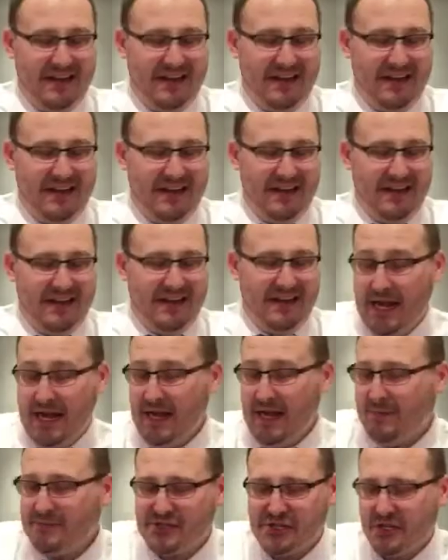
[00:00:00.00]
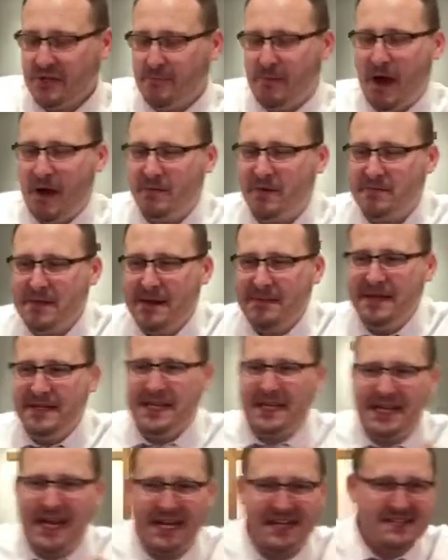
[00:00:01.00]
"So John," and I'm sure the barber
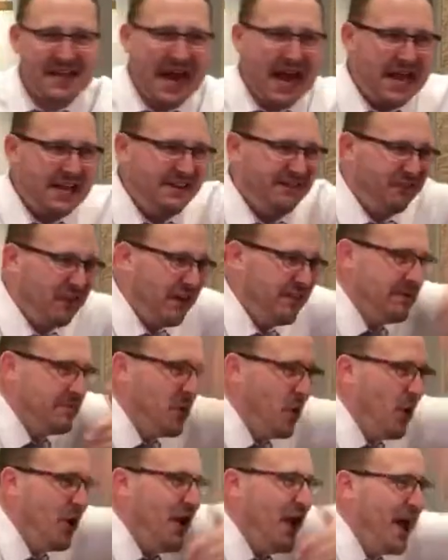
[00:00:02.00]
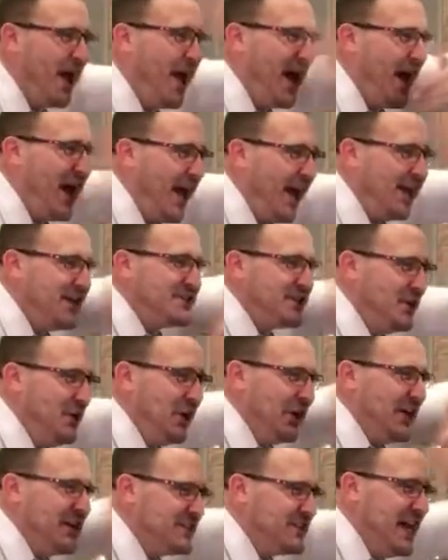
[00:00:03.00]
maybe got his hand in front of him going, "So
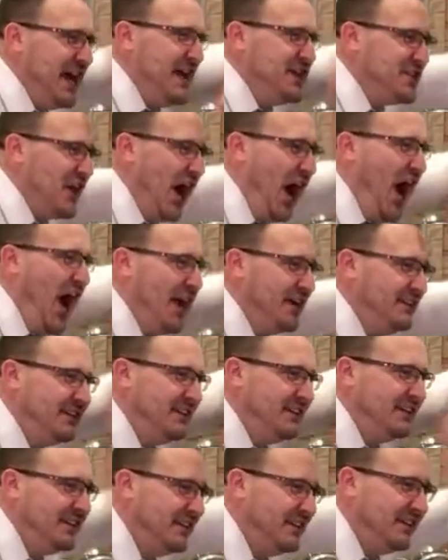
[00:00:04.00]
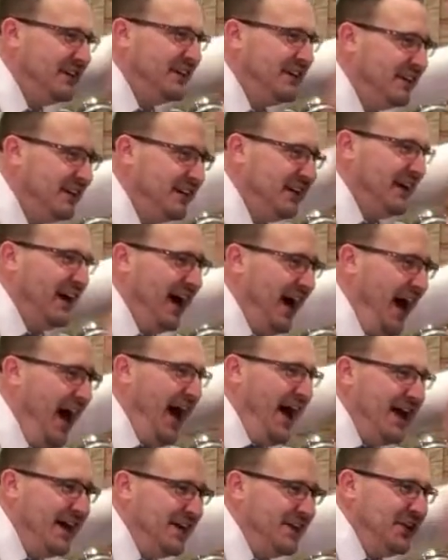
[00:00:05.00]
you can see, John."
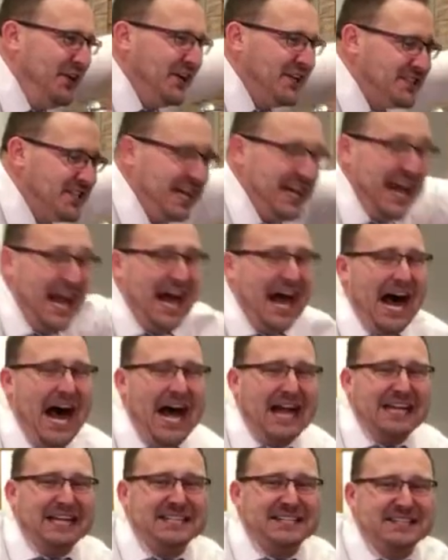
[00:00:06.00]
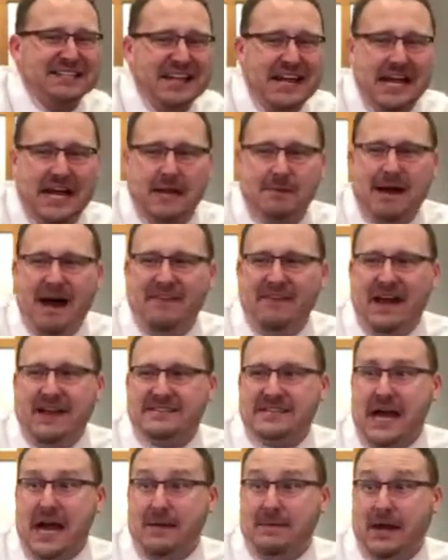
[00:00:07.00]
Huh? You can sing? I can sing. And about
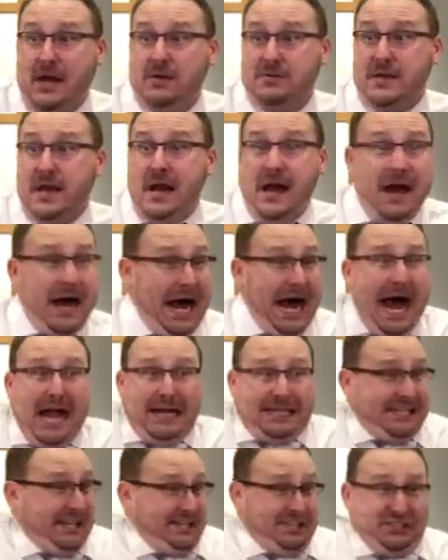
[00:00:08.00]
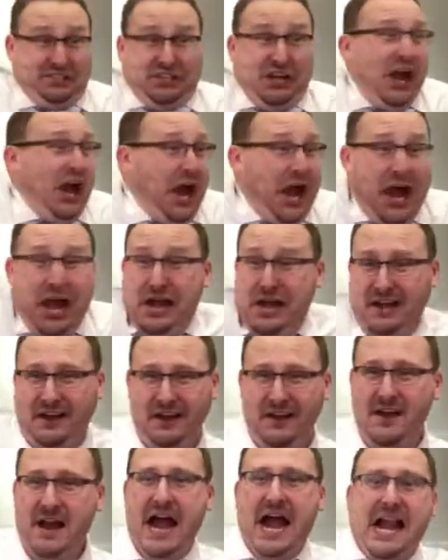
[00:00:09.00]
that time, he goes, I can sing.
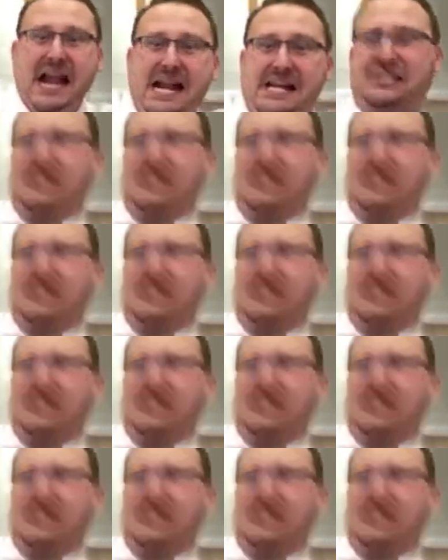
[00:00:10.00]
And he